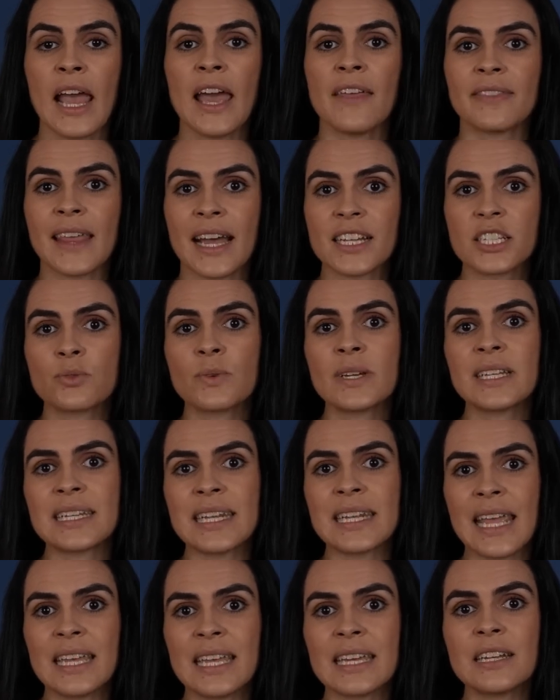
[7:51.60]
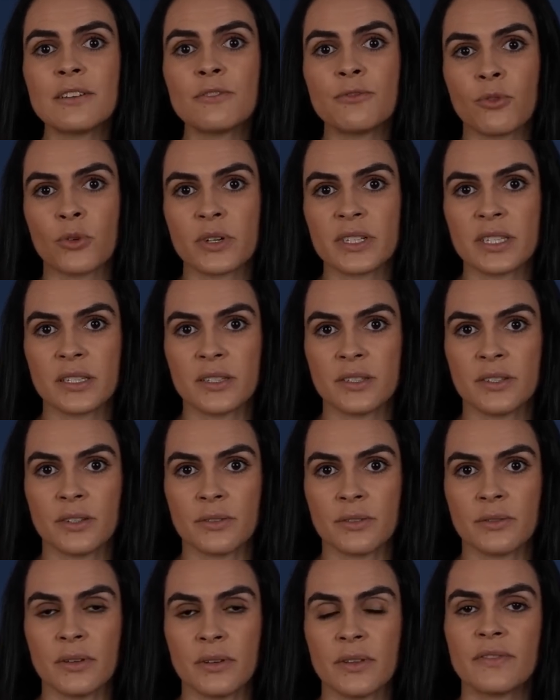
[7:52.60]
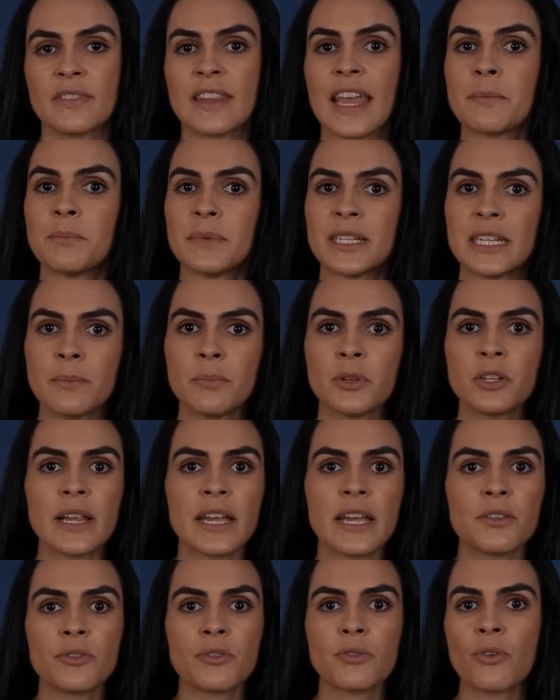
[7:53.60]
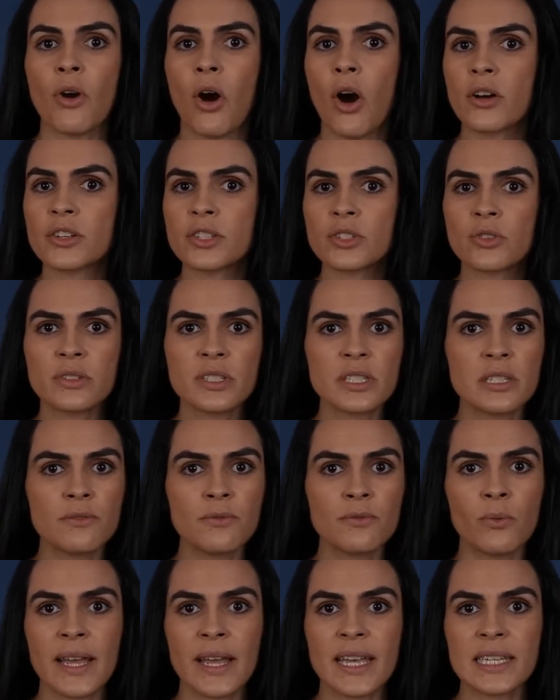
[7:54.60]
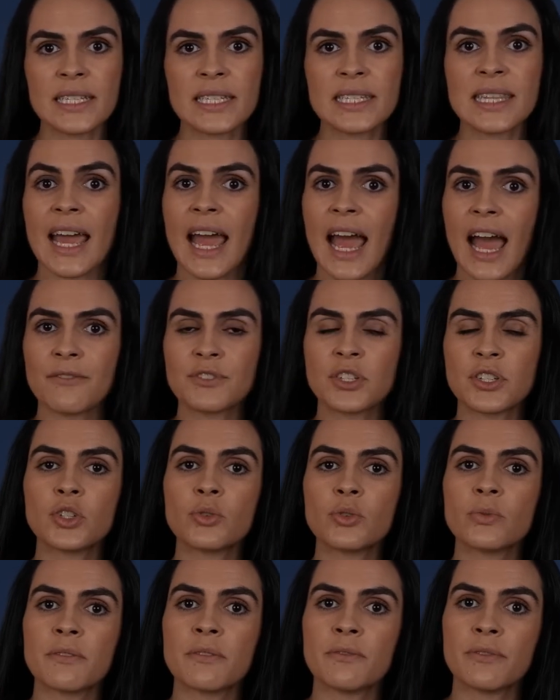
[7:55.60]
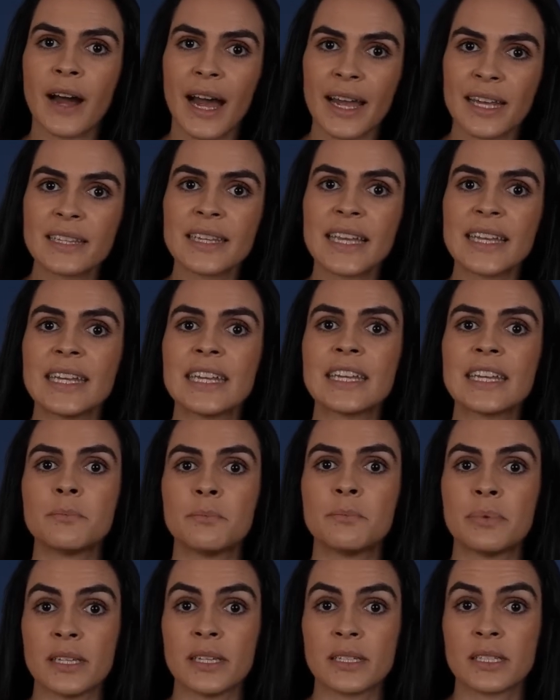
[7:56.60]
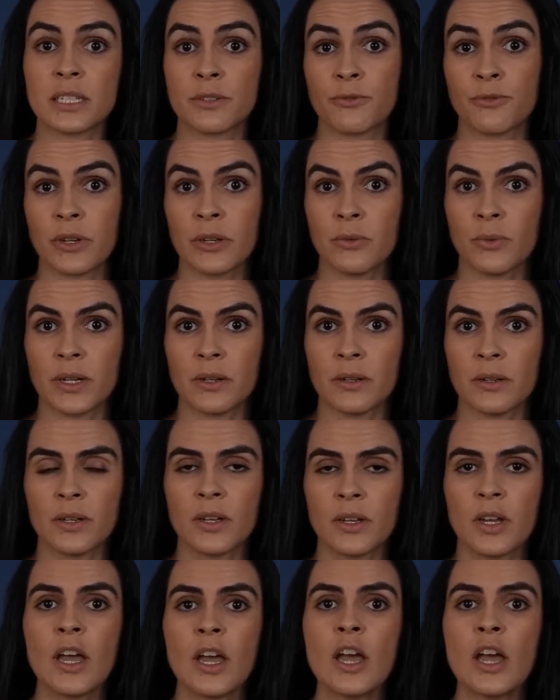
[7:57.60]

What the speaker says: That's what negative forces do. They manipulate through all sorts of ways that have to do with violating a being's free will.